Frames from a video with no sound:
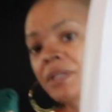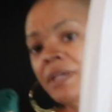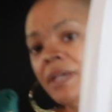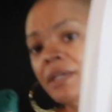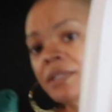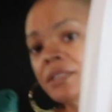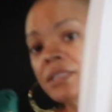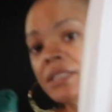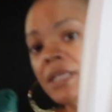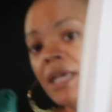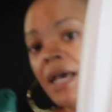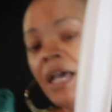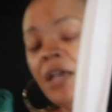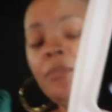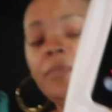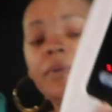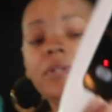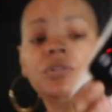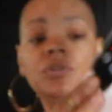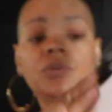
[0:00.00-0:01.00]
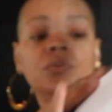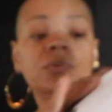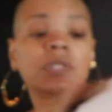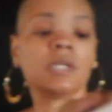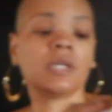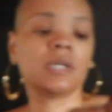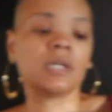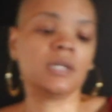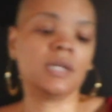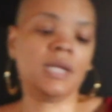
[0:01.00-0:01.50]
yes, I've been
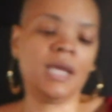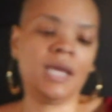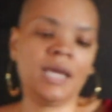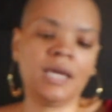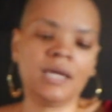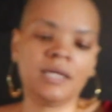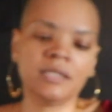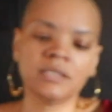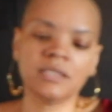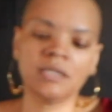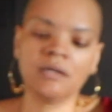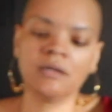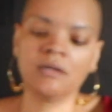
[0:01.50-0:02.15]
using it, and